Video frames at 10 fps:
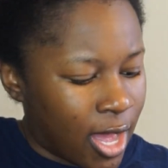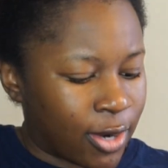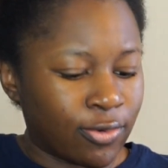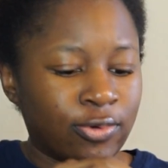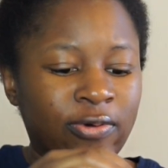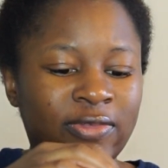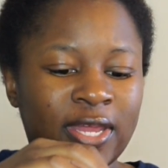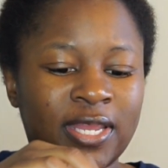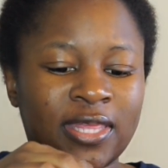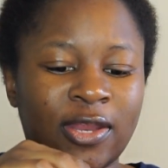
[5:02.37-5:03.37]
i don't know if
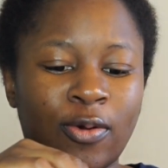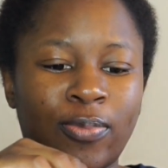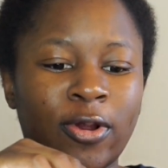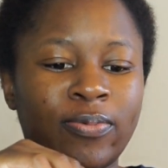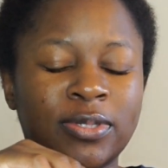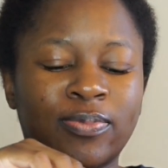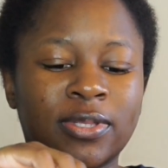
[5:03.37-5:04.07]
they did that on purpose